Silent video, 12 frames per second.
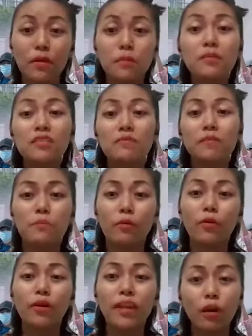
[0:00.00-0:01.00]
Burmese
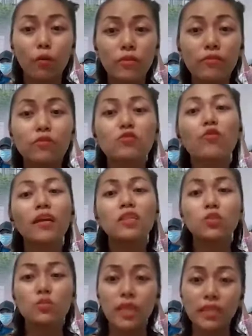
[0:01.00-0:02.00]
people. Now we are
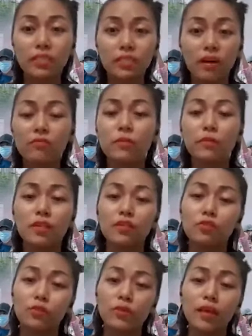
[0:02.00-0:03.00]
trying to take down the
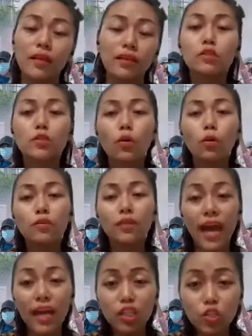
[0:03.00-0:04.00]
military. And so
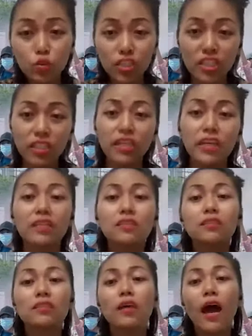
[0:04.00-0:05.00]
the NUG
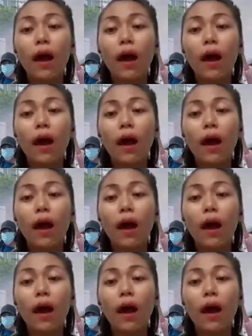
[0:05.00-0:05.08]
is